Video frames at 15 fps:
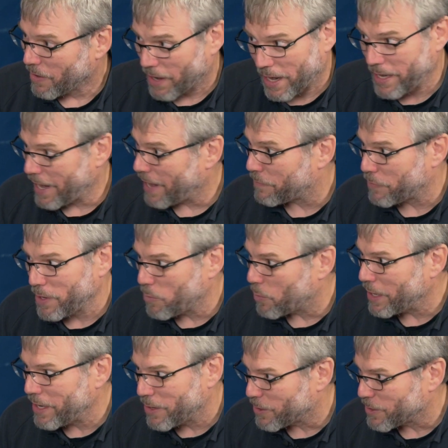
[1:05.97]
Right? Every
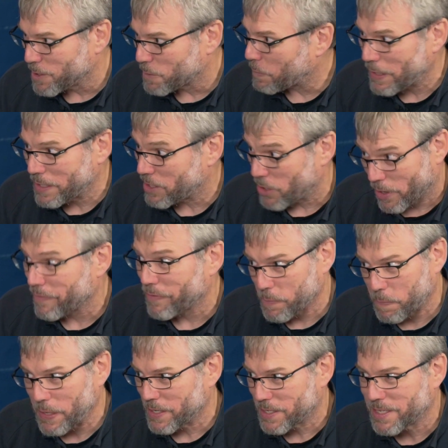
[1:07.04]
Windows PC or every
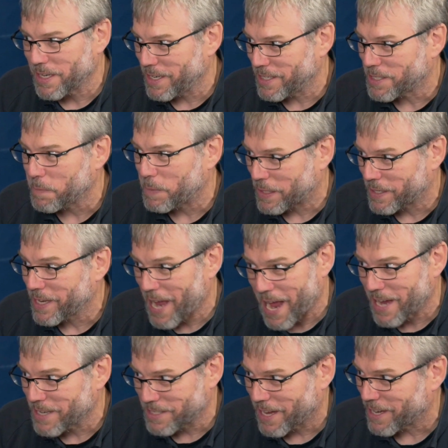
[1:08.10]
PC typically
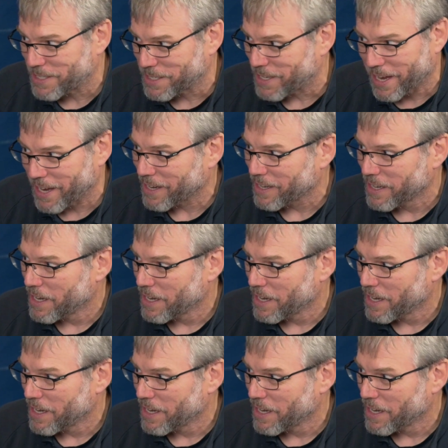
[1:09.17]
has that today.